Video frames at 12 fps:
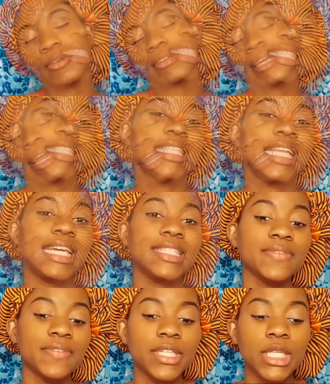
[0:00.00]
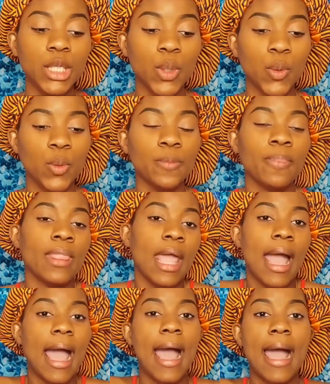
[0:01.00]
In today's video,
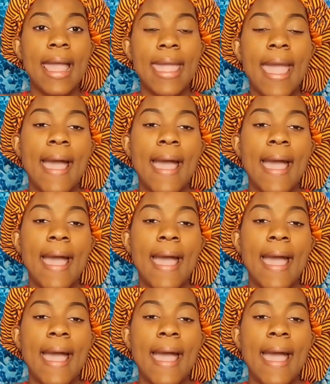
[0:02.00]
I